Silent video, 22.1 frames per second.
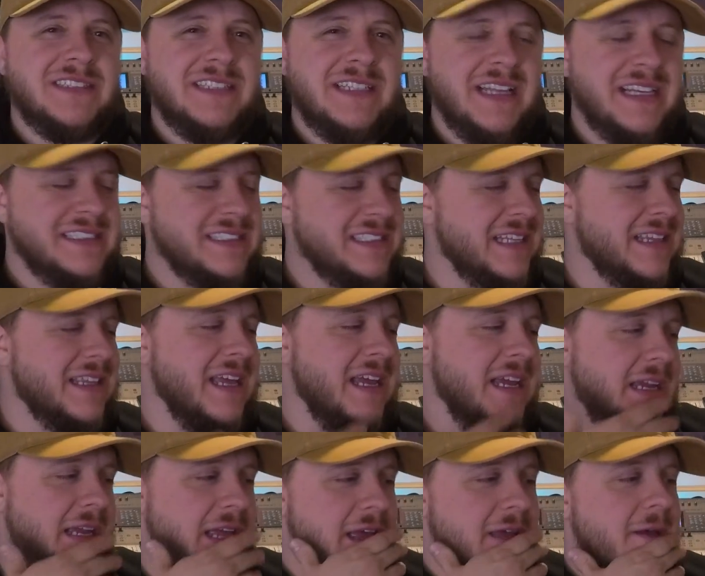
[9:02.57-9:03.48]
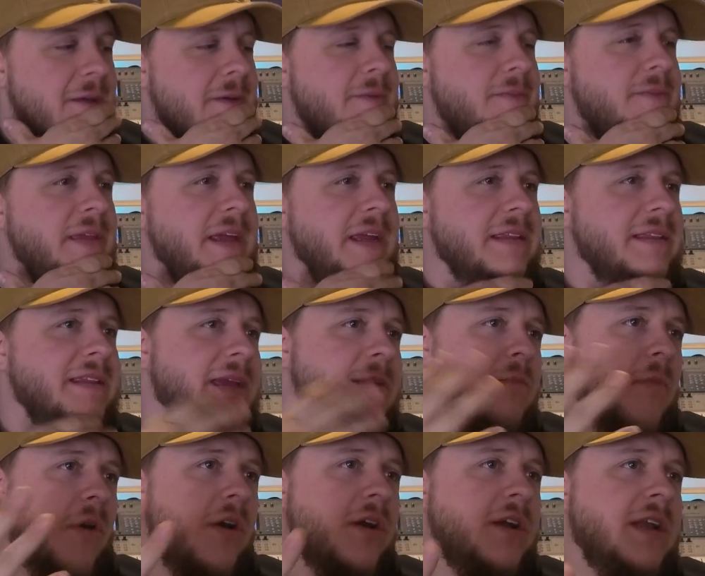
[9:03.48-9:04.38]
See, that's the thing. They
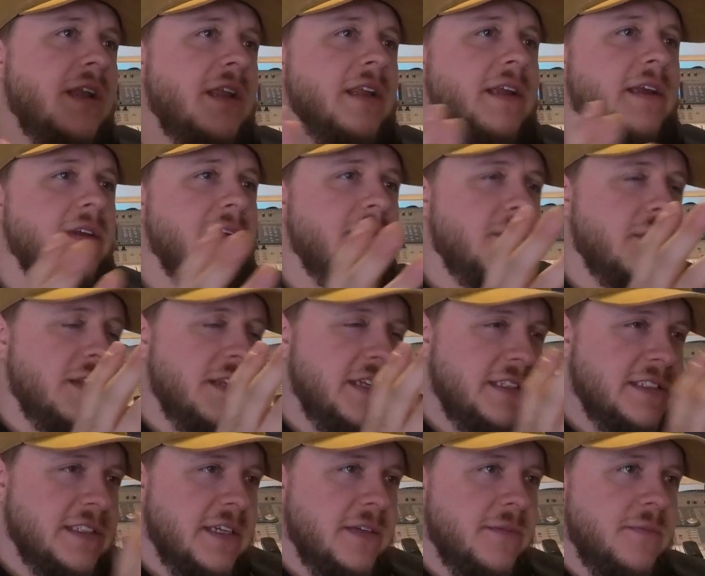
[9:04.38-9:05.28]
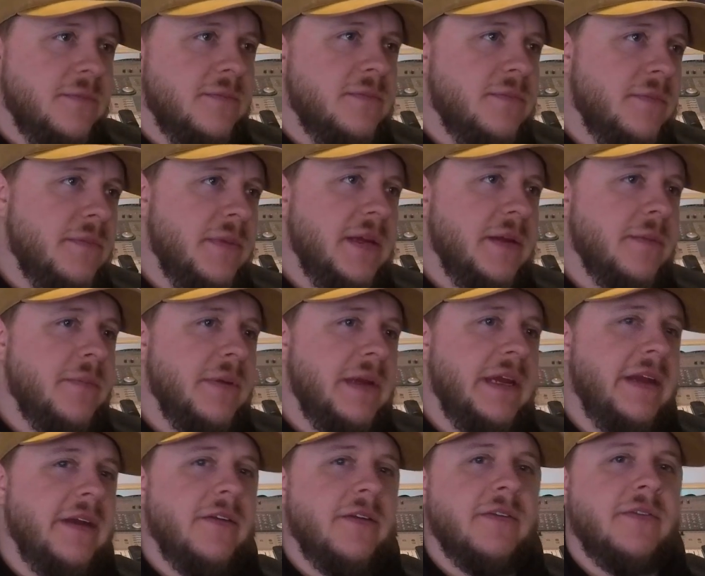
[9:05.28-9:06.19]
marketed it where this could be a
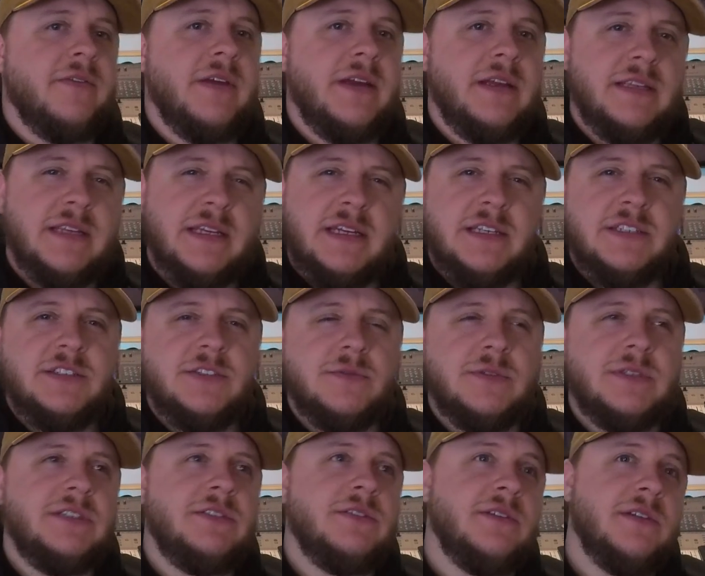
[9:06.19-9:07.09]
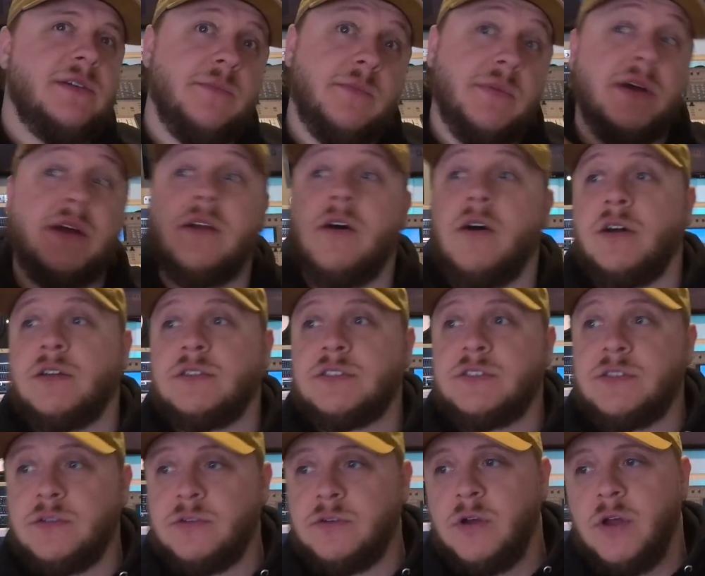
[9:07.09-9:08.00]
beginner thing to get you into it, but
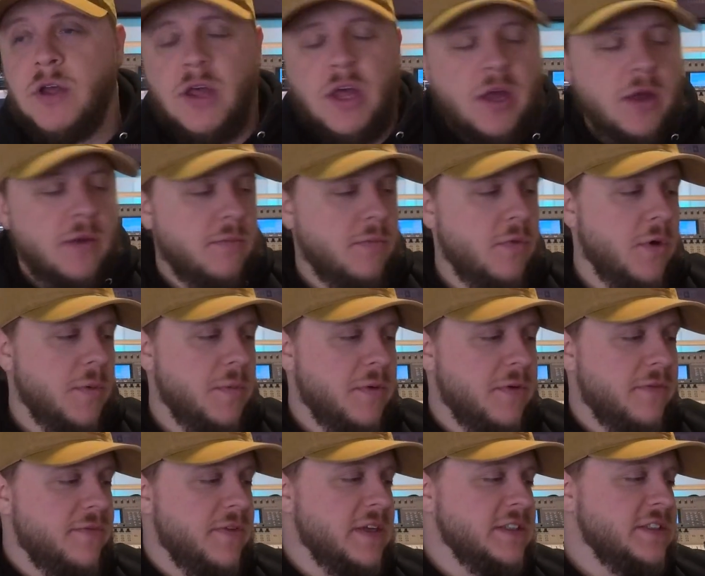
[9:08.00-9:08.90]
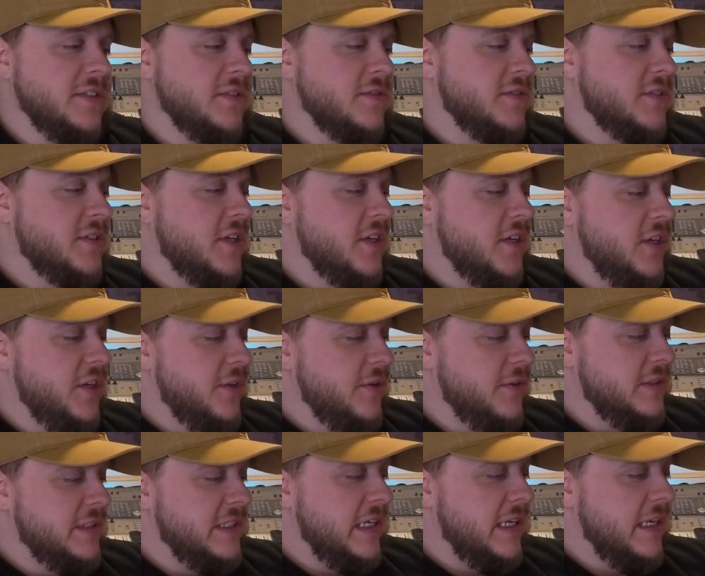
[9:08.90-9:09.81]
also more professionals could
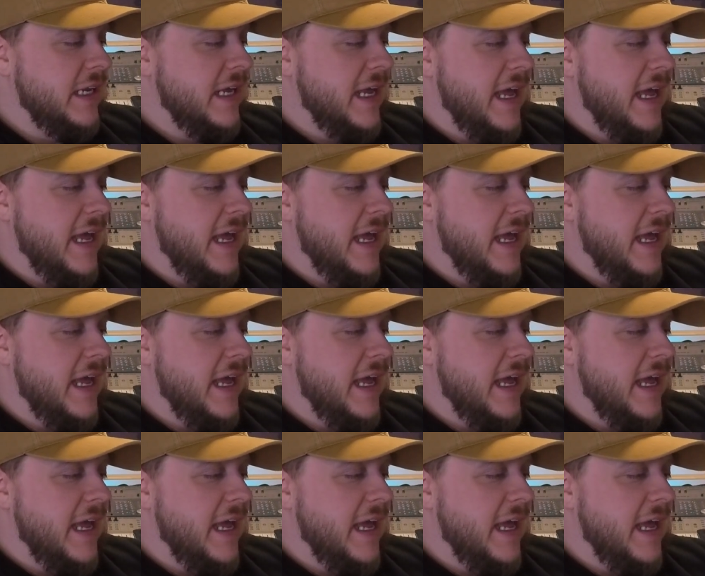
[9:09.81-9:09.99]
use it.